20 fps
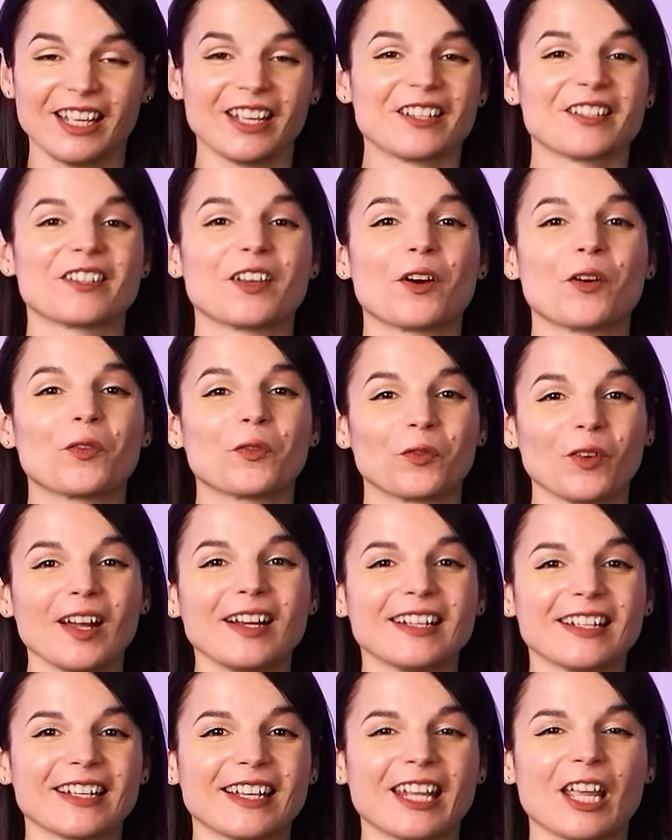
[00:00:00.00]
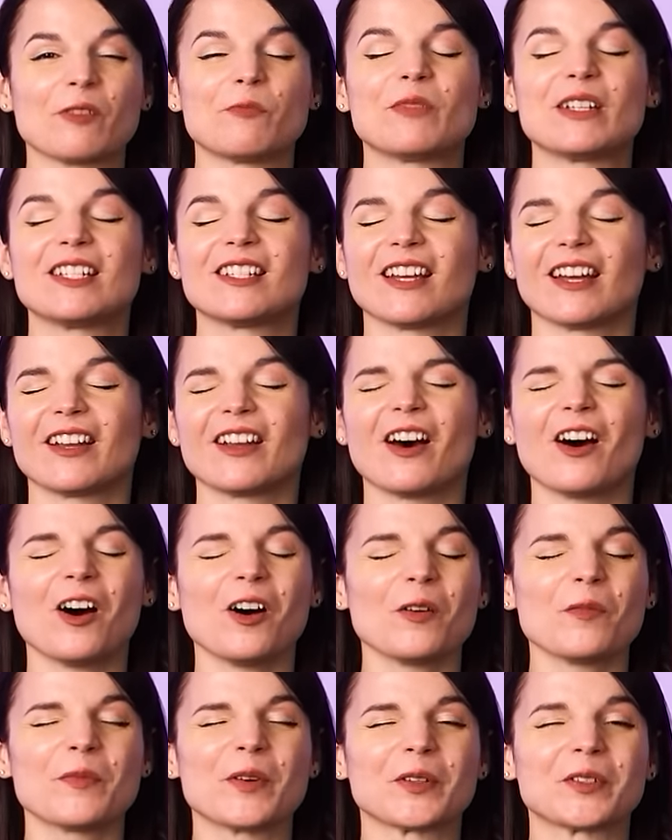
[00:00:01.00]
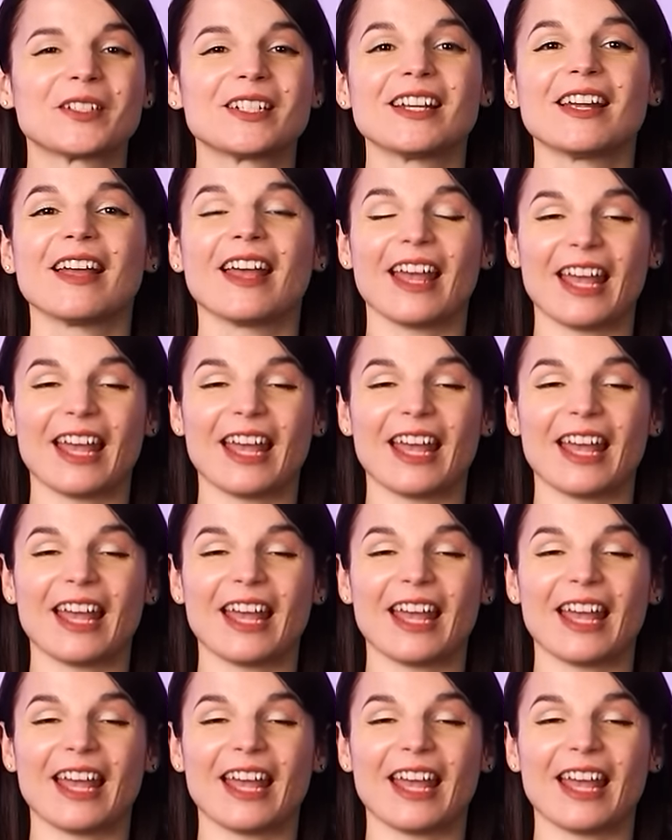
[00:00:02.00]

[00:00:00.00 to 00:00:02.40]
So running can be done almost